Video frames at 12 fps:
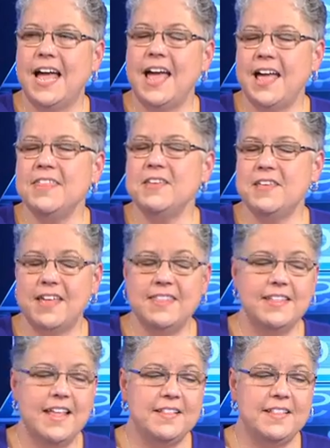I think I
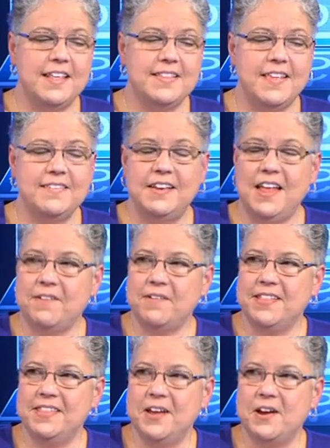think that, that says a lot
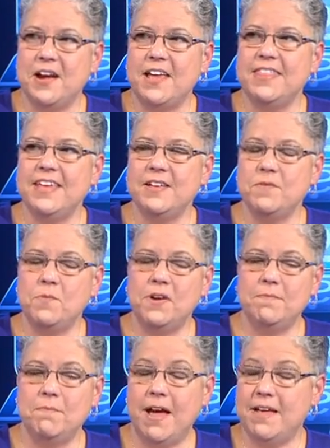right there. I think
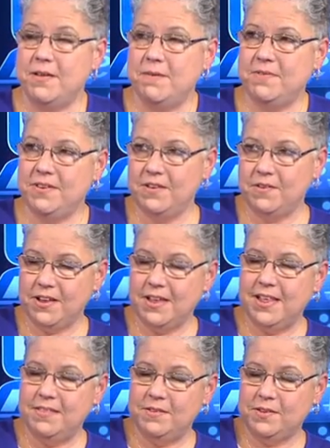one of my in,
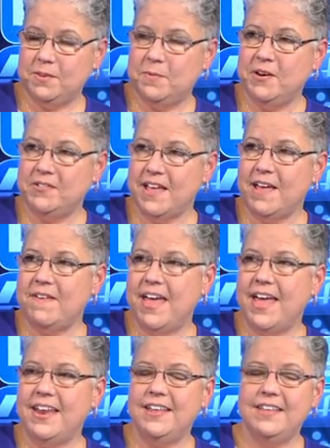in the experience I've
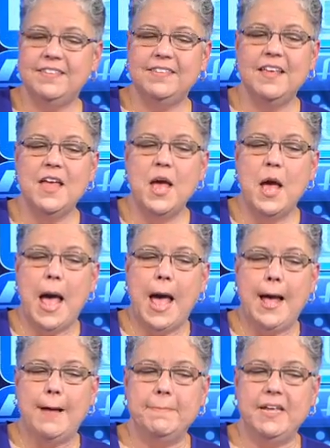had is
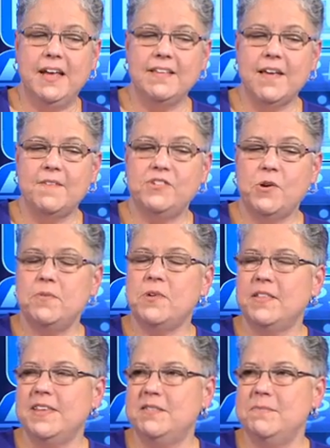um, because I show up
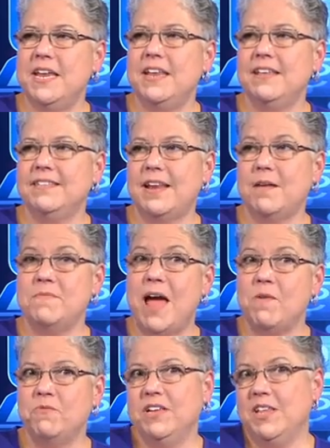to all these meetings and I'm
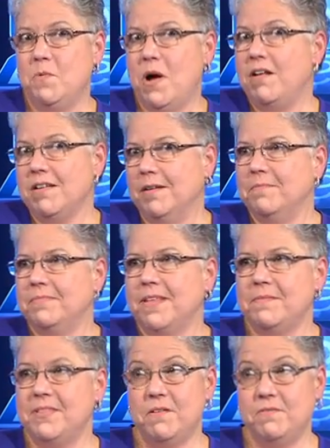not really welcomed.
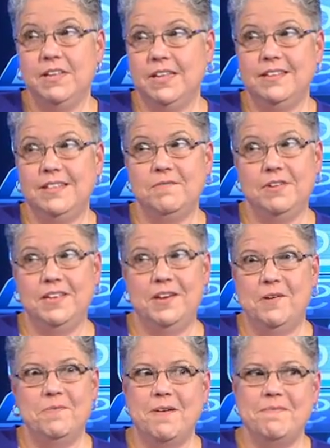I mean, they really they really
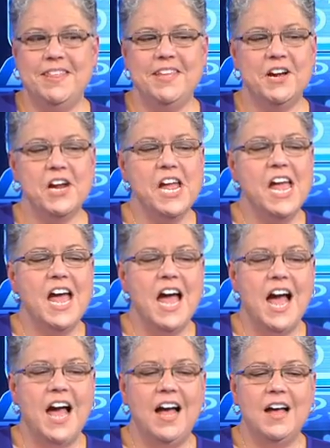don't want me there.
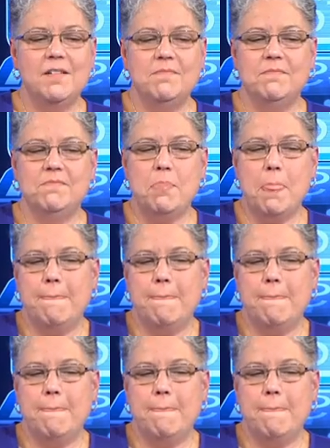Um,